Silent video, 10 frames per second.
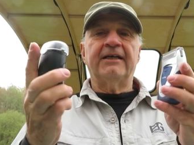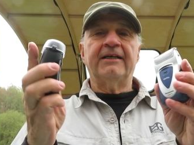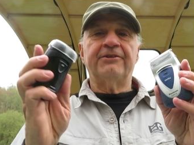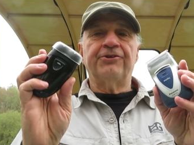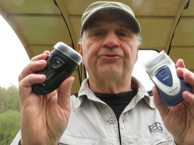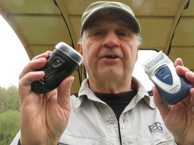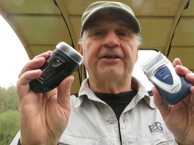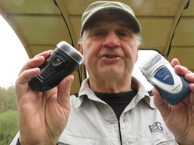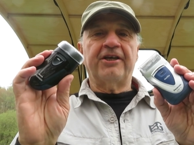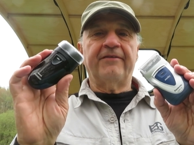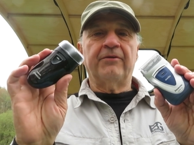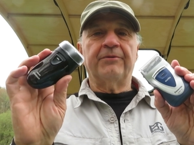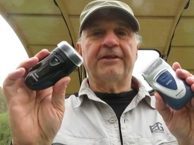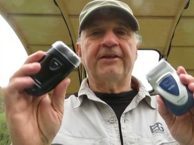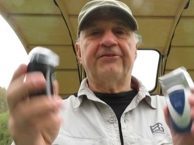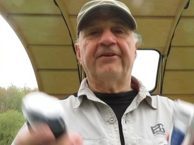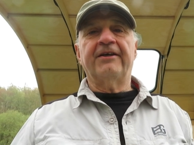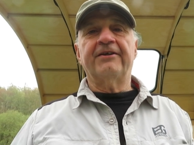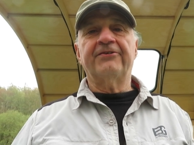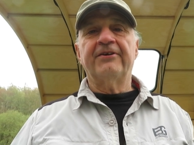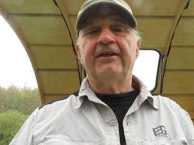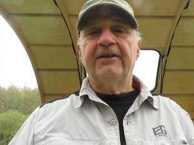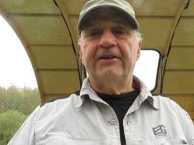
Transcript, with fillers: uh, to dry shaving with these things.